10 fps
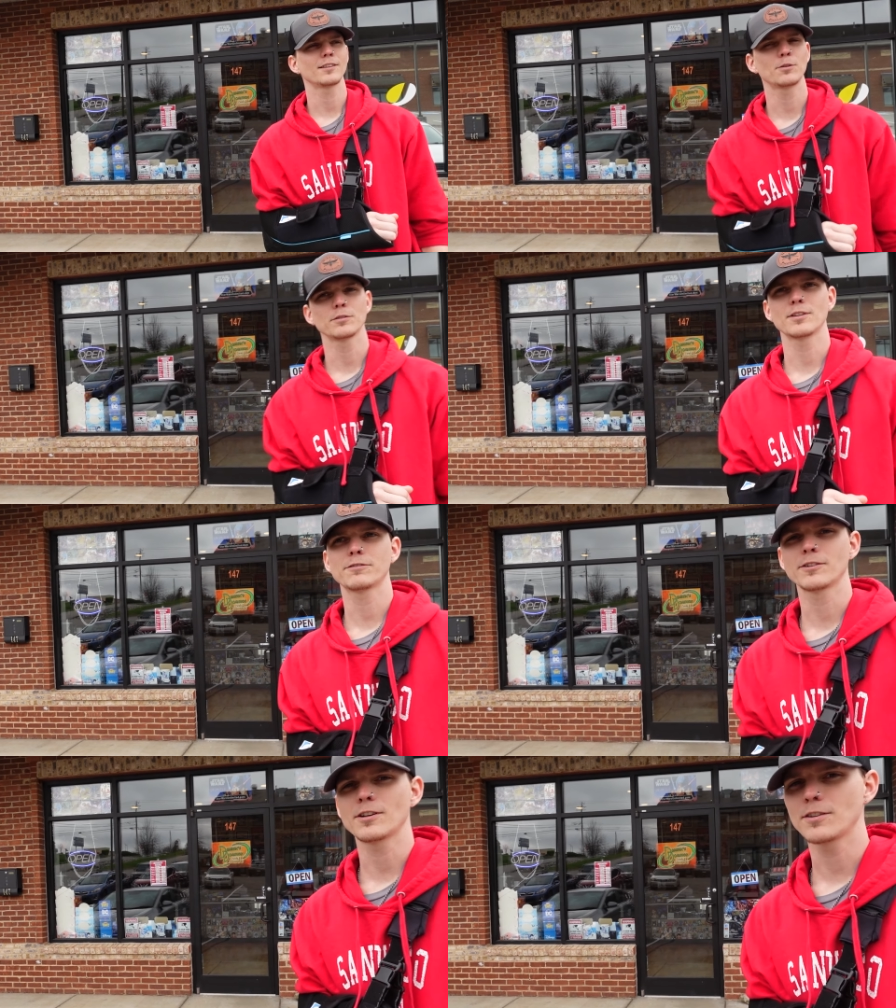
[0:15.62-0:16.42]
a little
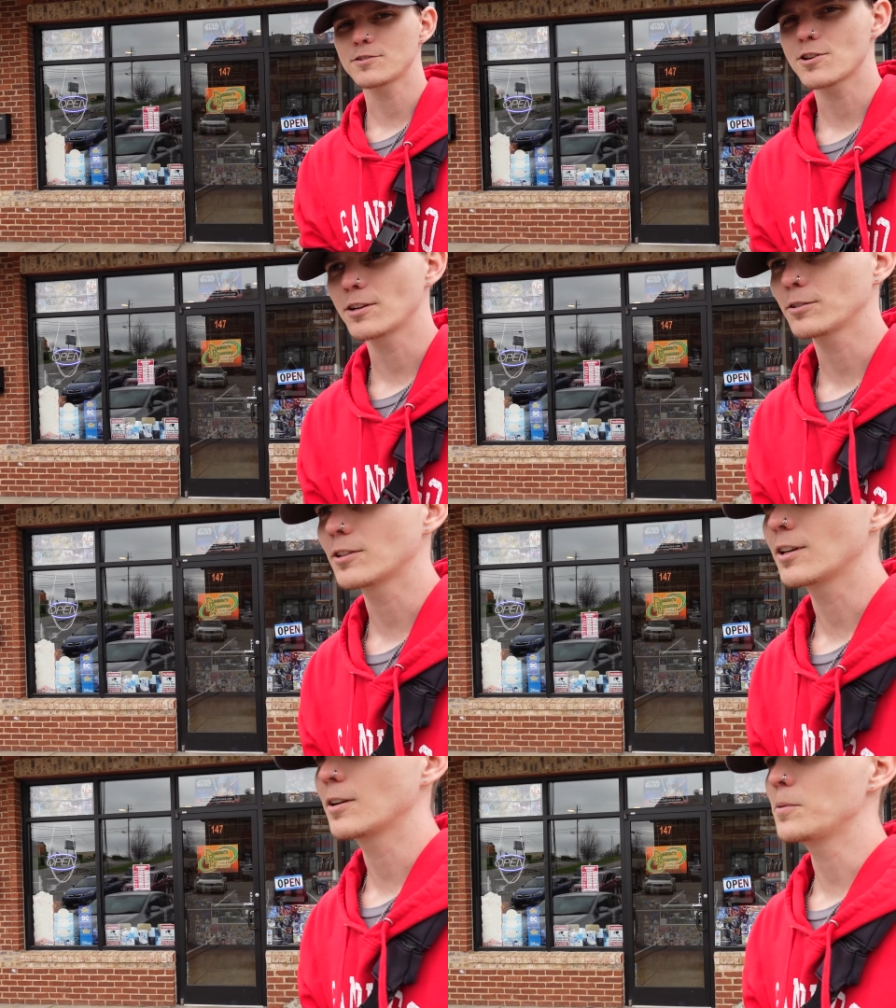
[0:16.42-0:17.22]
different on the channel
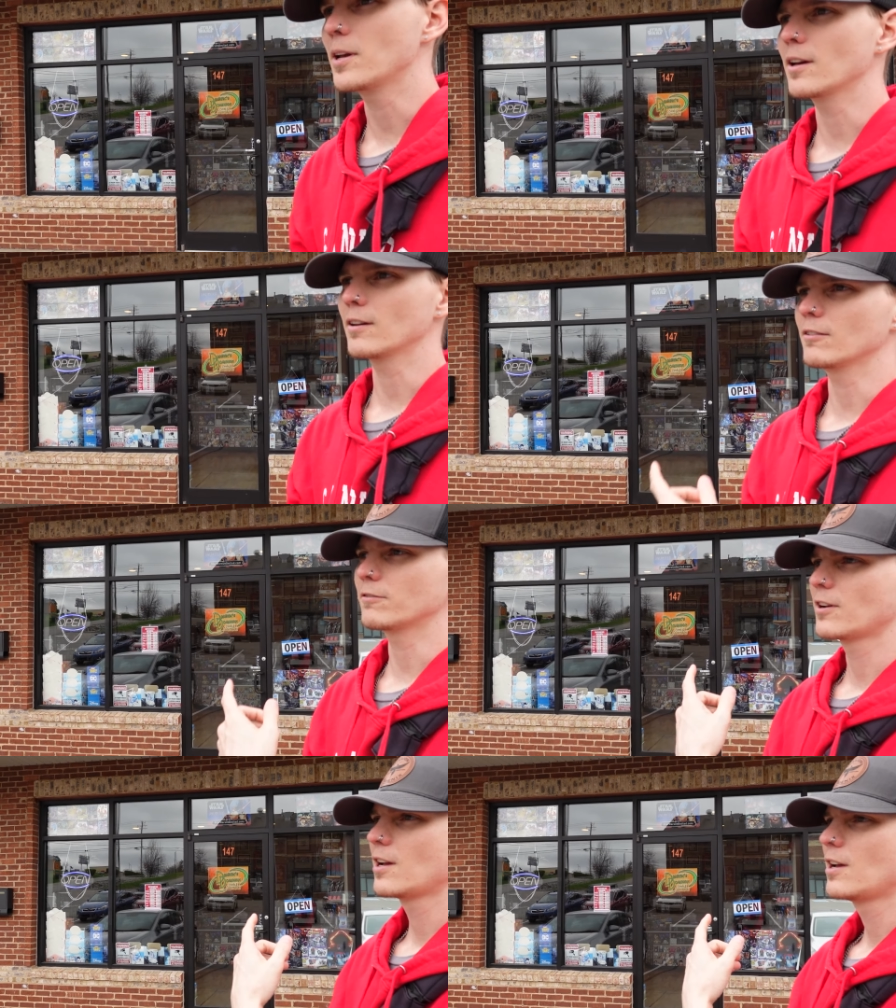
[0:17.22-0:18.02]
today. We have